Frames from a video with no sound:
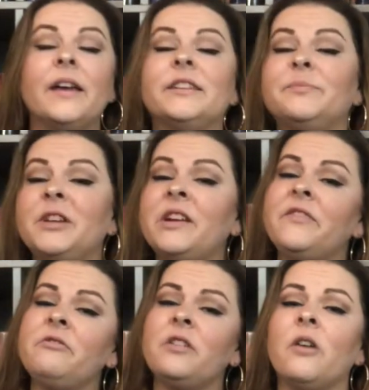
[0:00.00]
As many
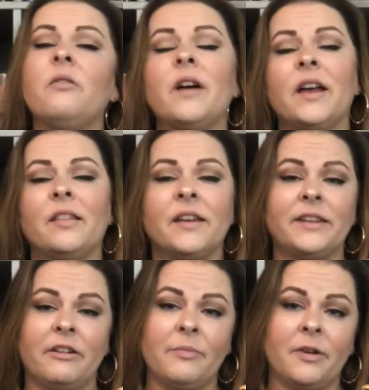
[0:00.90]
of you know, I
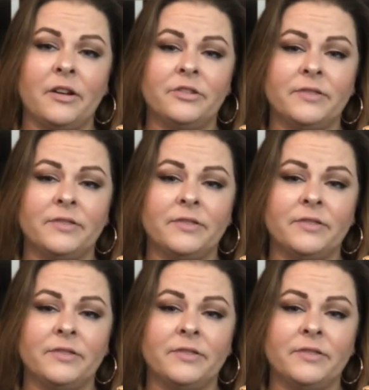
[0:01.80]
collect Harry Potter